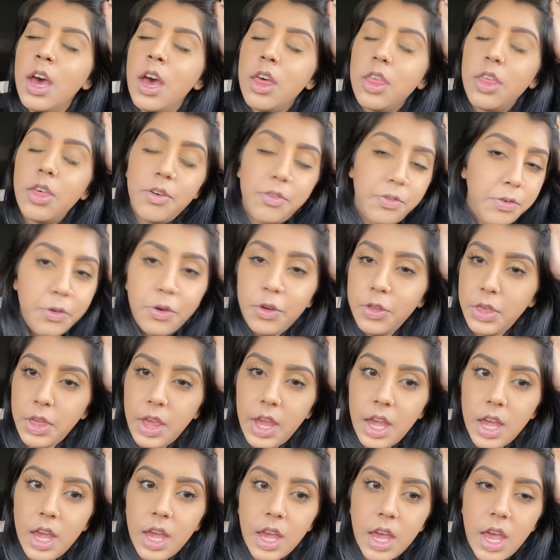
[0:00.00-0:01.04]
the full
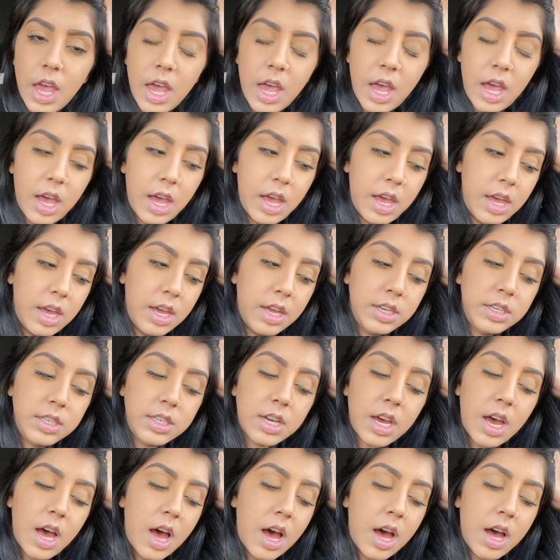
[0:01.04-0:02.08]
thing and
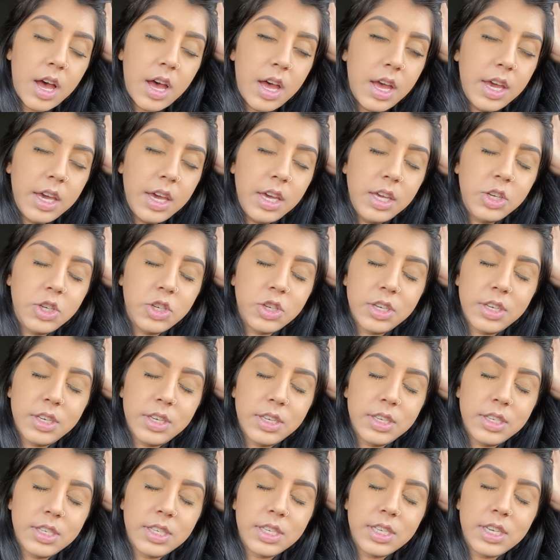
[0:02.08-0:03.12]
I
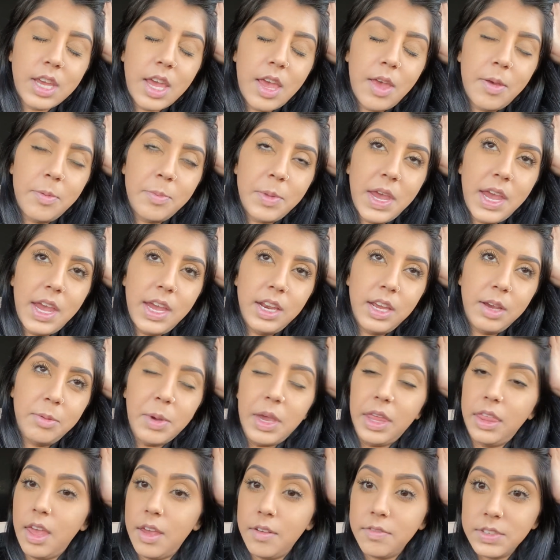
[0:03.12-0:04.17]
just am hating my
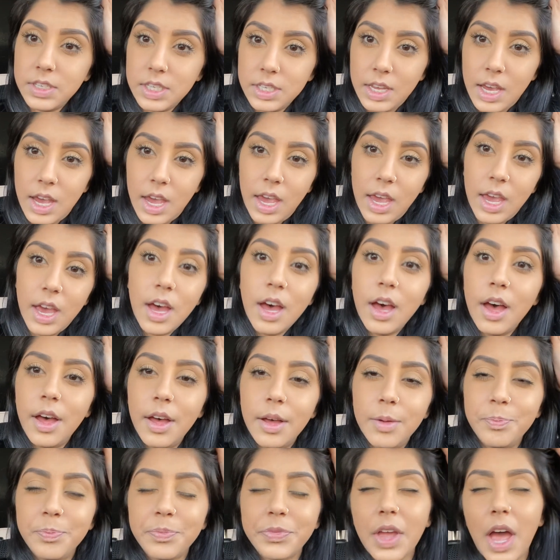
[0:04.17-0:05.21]
life today.
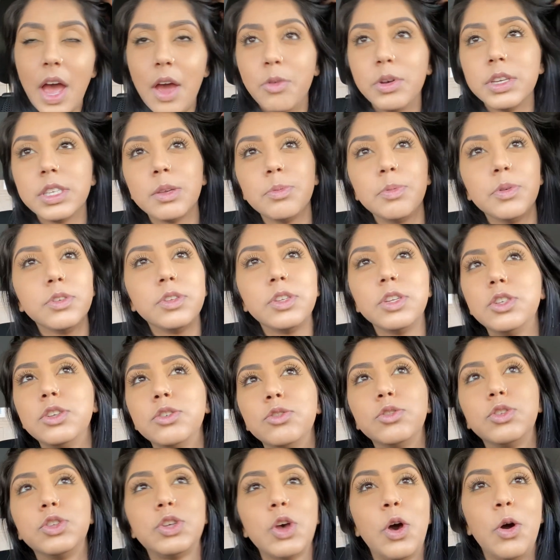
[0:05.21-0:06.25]
Um, I was supposed to do
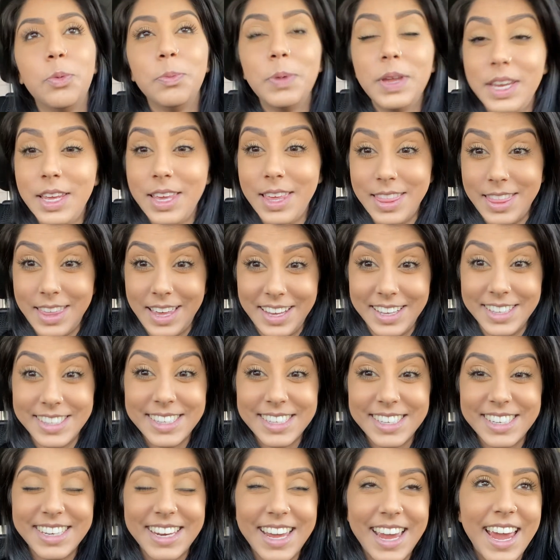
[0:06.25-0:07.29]
so many things
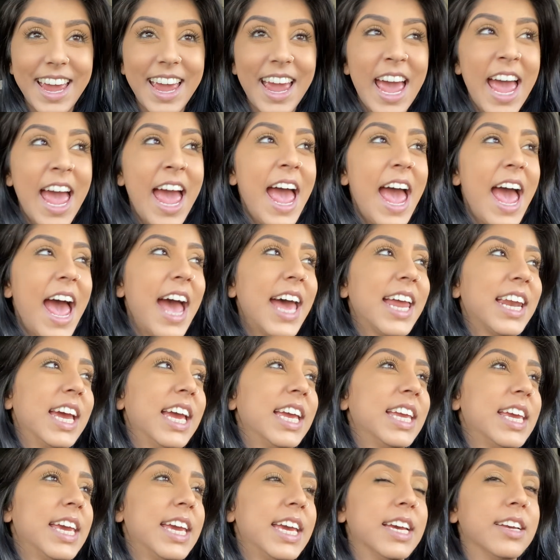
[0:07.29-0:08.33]
today and I
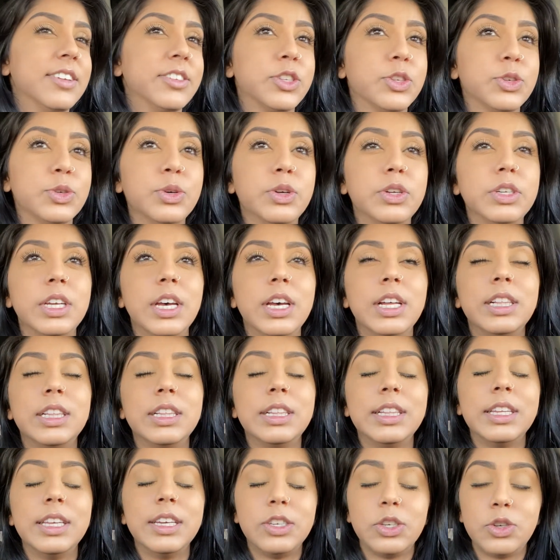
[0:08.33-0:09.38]
canceled
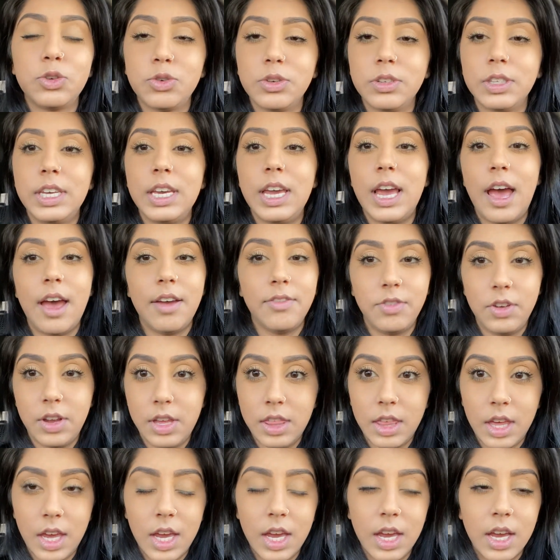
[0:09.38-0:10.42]
literally
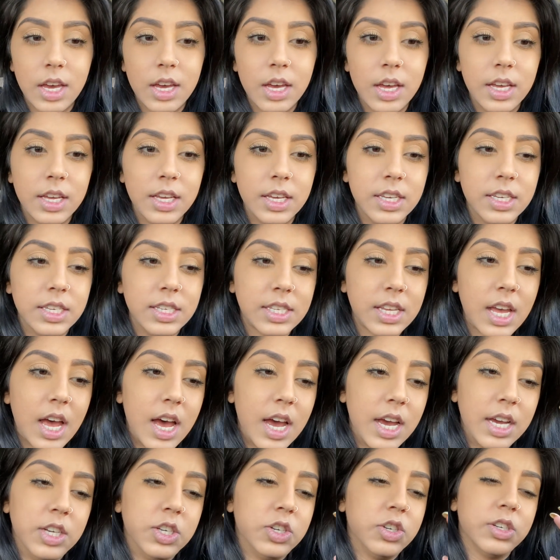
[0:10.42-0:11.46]
everything because
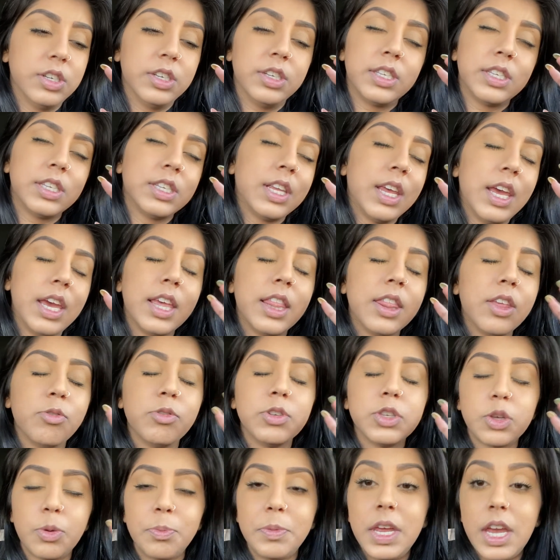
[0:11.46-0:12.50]
I just like there were
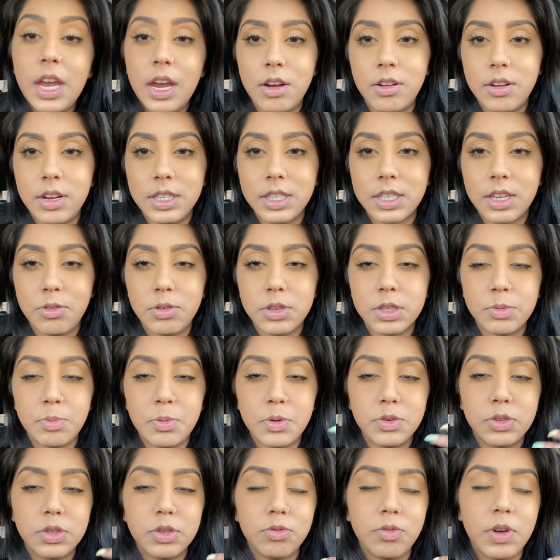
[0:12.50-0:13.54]
so many errands I was
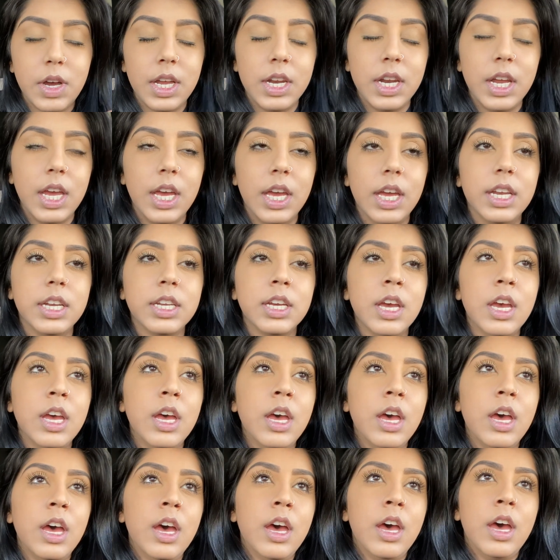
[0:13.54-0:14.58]
supposed to run and
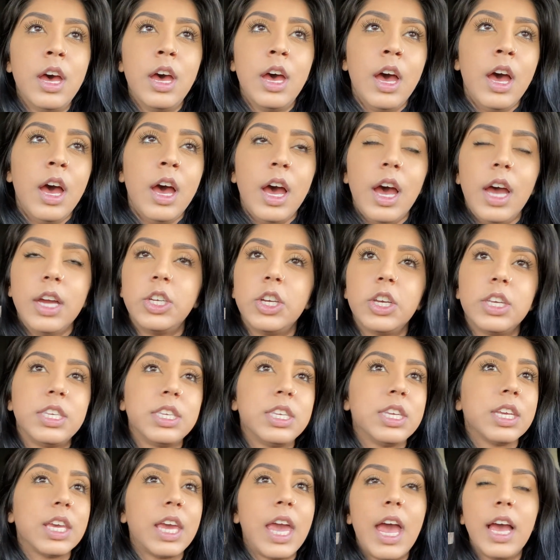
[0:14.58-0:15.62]
I
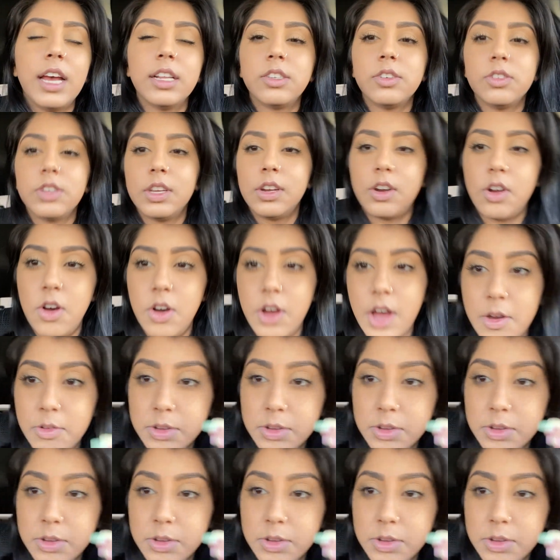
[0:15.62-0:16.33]
just canceled it all. I